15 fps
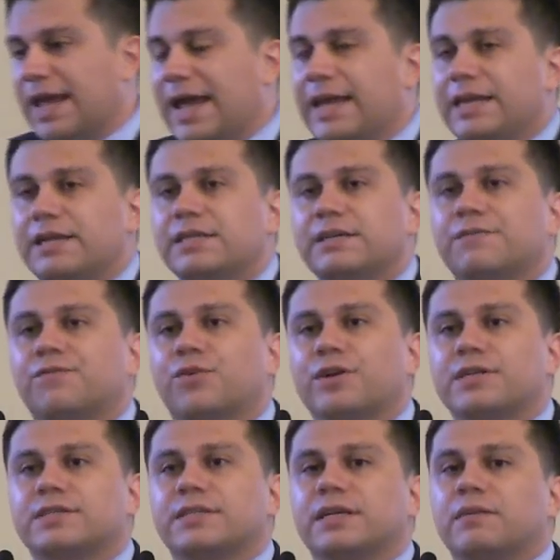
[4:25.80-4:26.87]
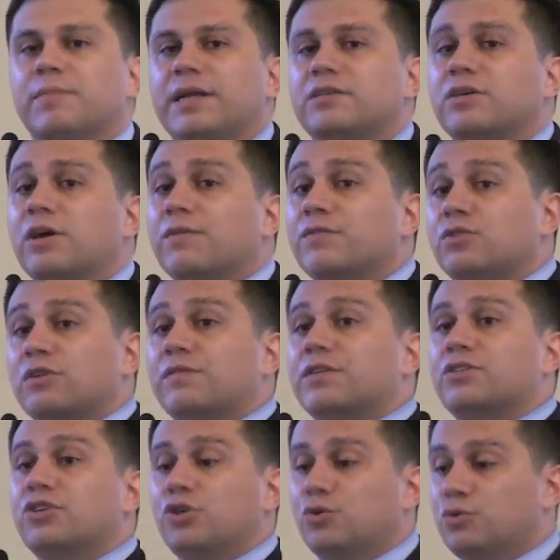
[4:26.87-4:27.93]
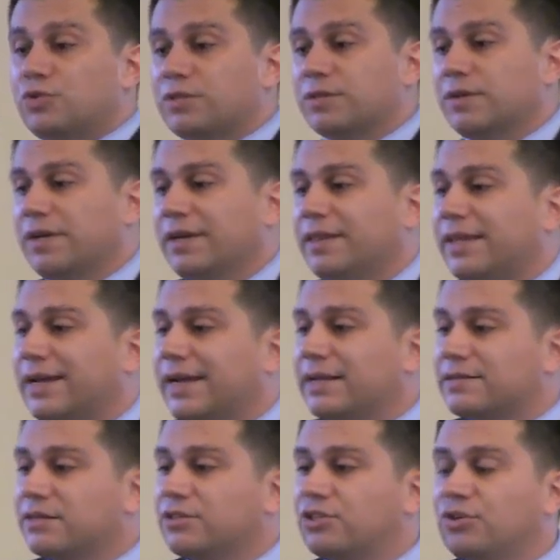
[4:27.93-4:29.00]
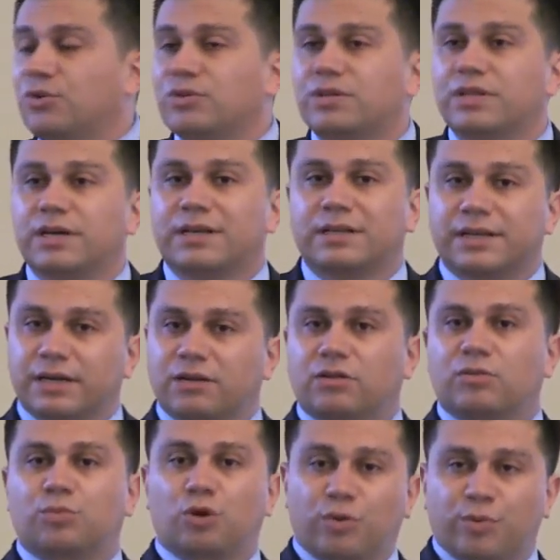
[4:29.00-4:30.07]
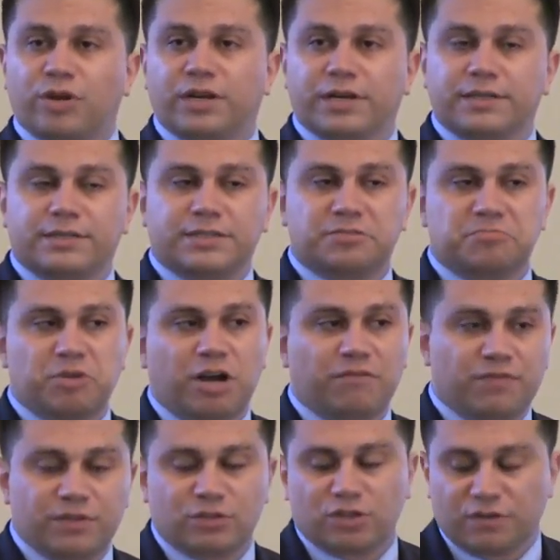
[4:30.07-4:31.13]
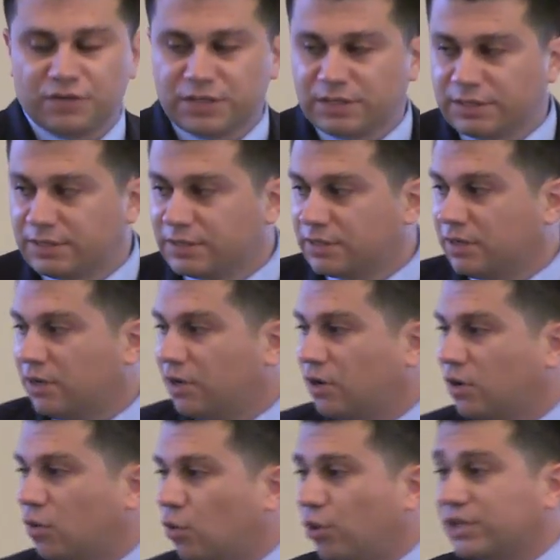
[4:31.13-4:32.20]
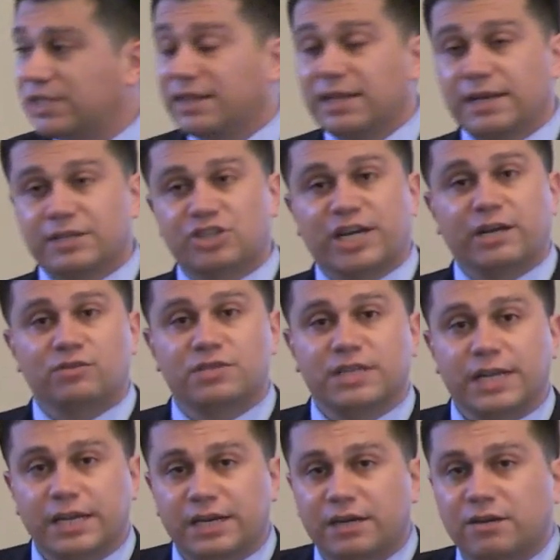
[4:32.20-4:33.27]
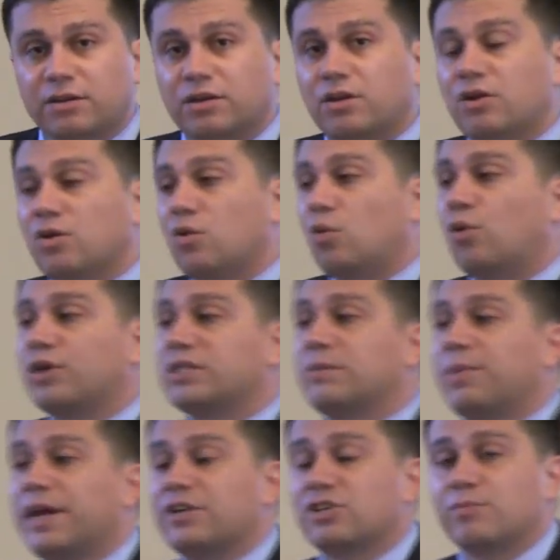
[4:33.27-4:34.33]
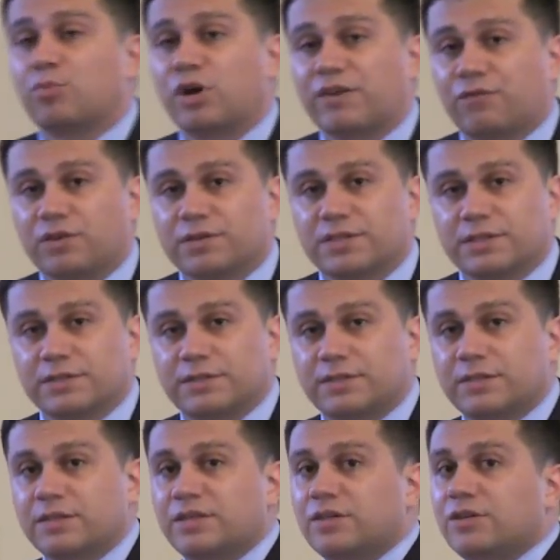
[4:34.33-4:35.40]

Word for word: any difference in mental health service use that isn't due to the clinical appropriateness of the services or to the child's need or to patient preferences.